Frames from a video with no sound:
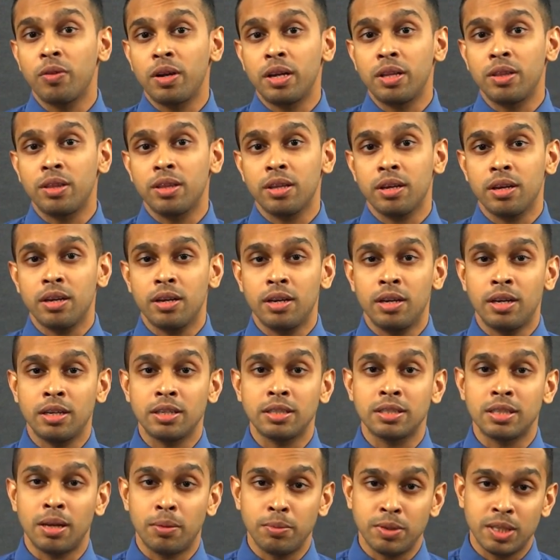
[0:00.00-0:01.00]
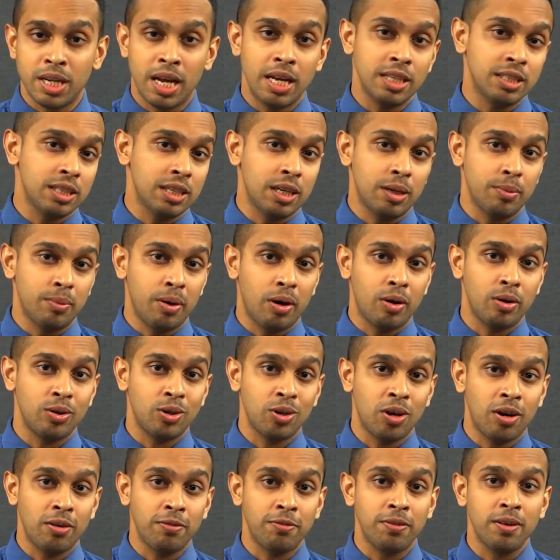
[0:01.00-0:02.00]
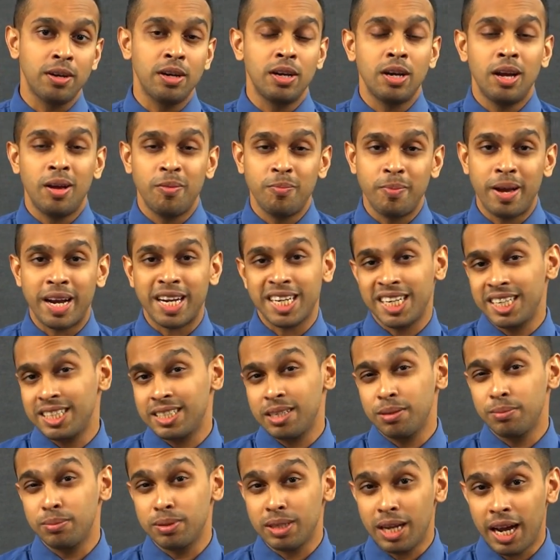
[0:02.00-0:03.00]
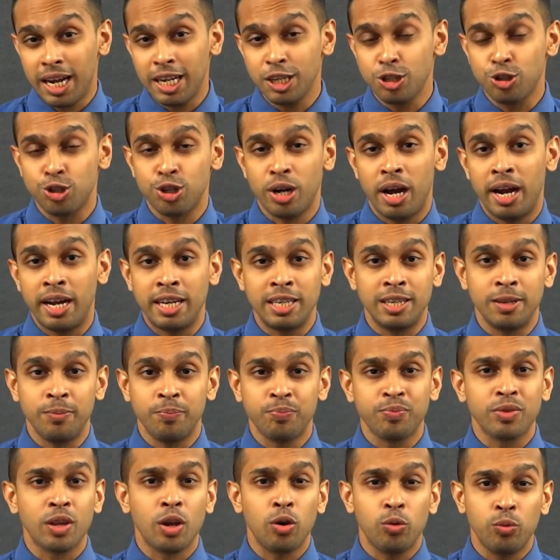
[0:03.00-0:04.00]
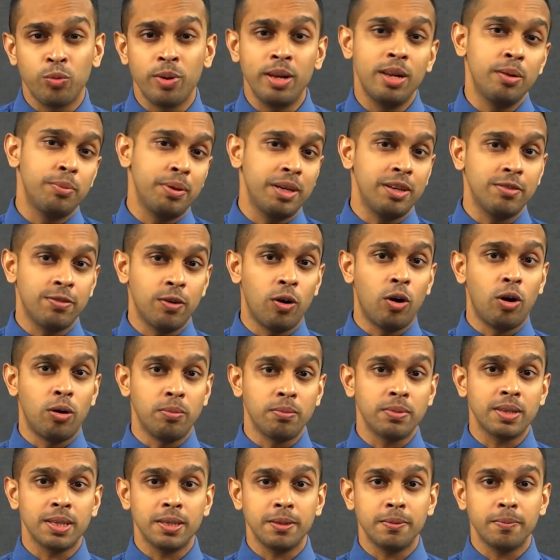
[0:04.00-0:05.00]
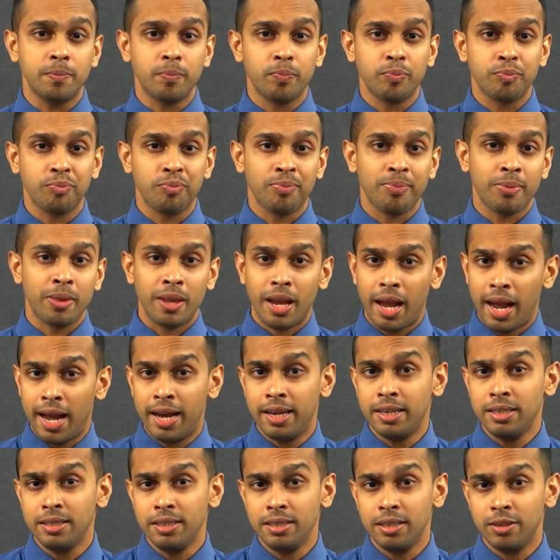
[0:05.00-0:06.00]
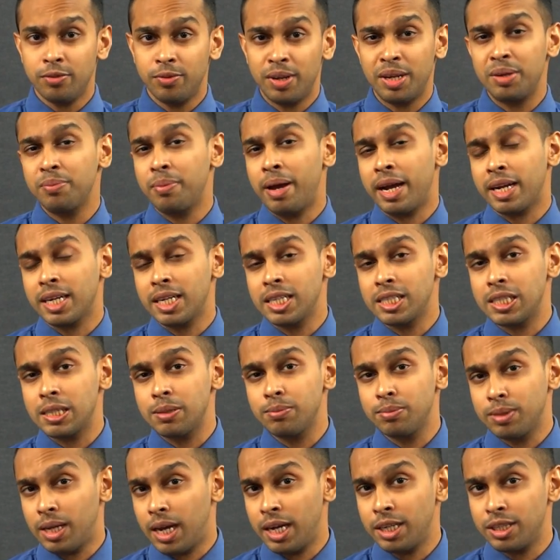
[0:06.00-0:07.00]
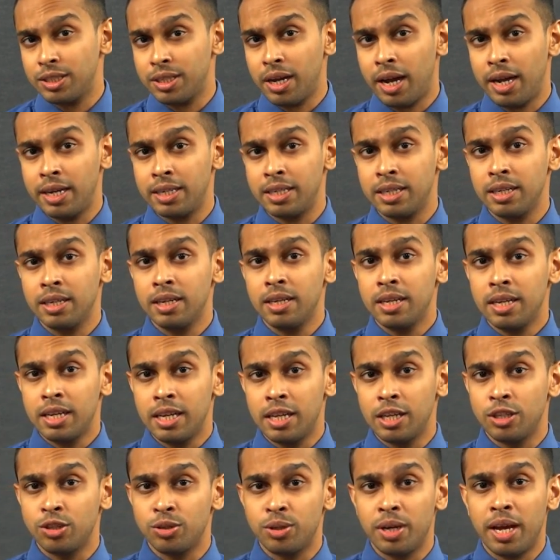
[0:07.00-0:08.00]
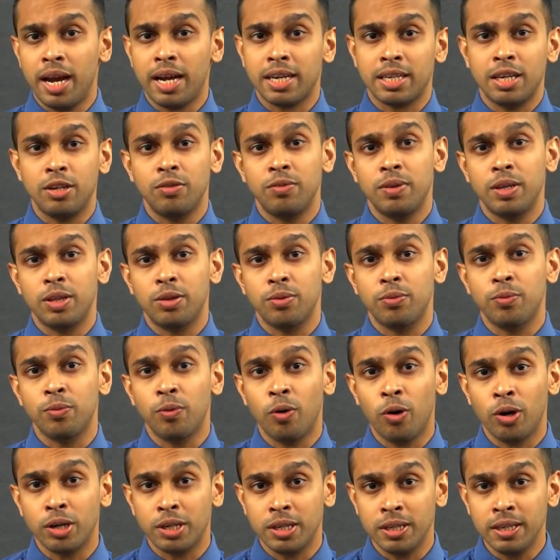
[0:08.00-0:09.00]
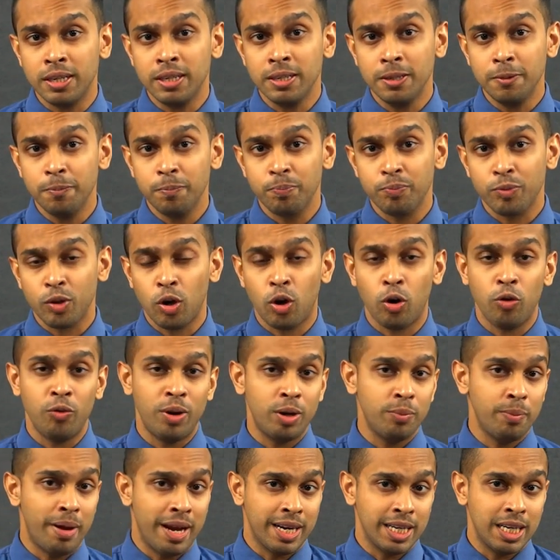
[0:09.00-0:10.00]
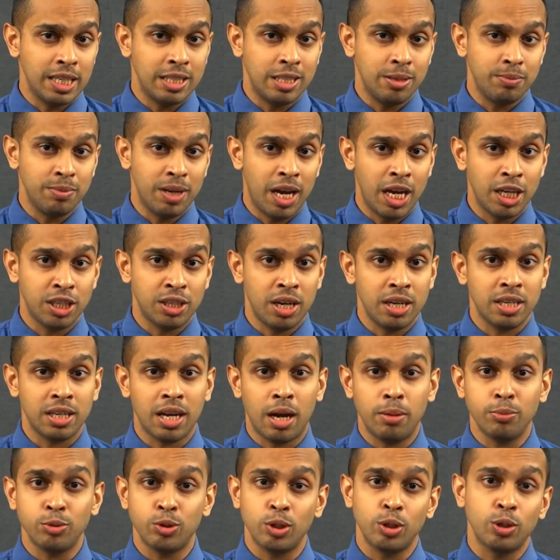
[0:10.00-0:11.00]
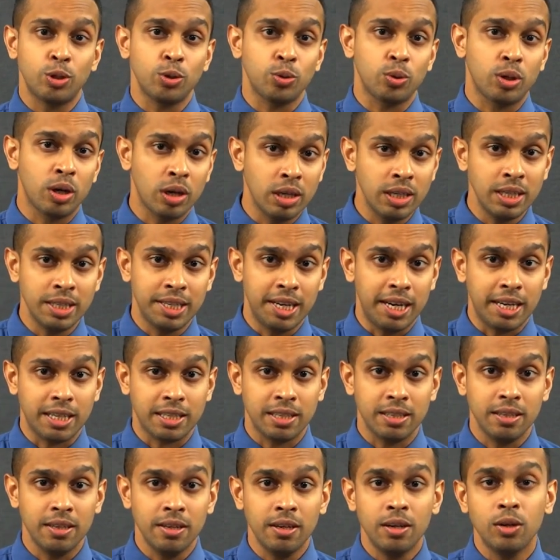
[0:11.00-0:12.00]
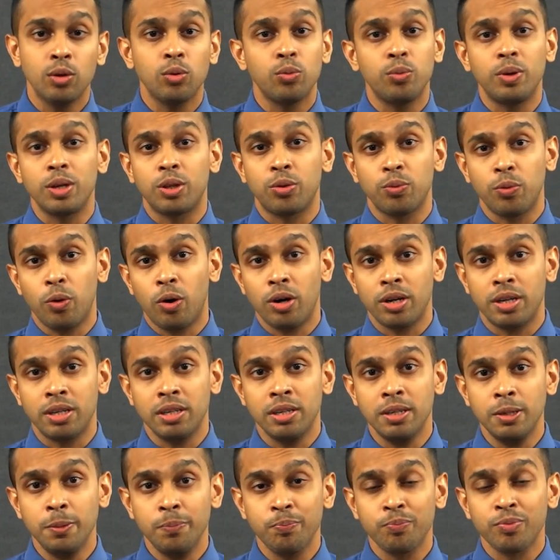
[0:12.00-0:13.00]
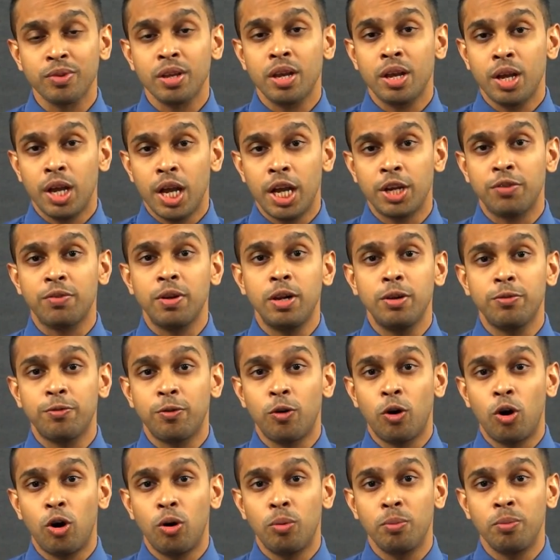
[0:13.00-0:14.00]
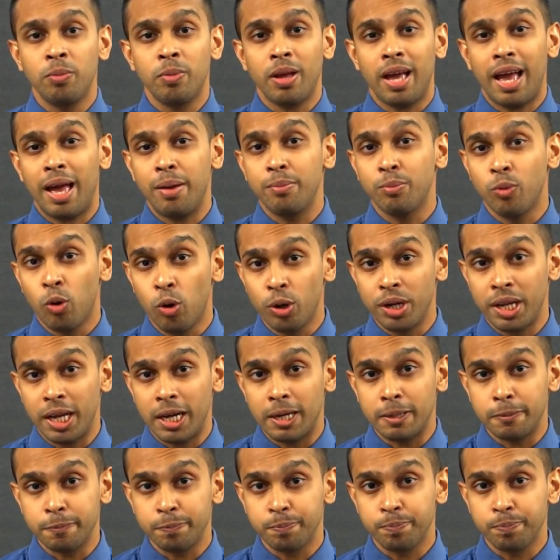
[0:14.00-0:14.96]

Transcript: with a substantial amount of magnesium nitride will be formed. And when magnesium nitride is reacted with water, or when magnesium nitride comes into contact with water, it will form ammonia.